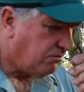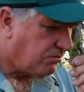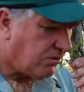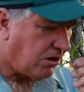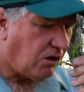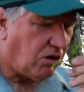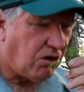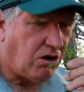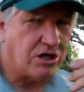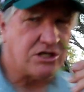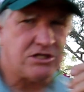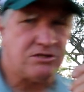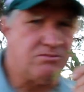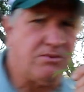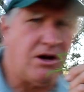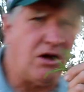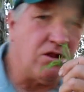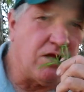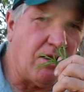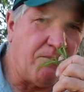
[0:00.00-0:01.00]
Oh,
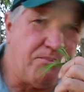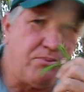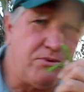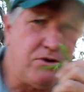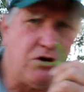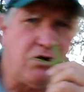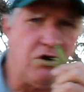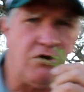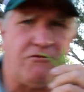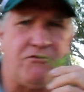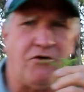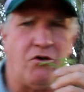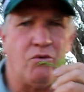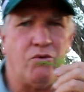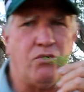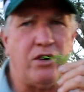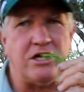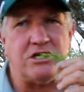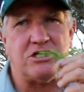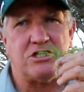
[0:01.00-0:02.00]
smell the beautiful
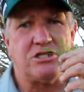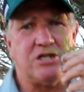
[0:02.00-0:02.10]
rich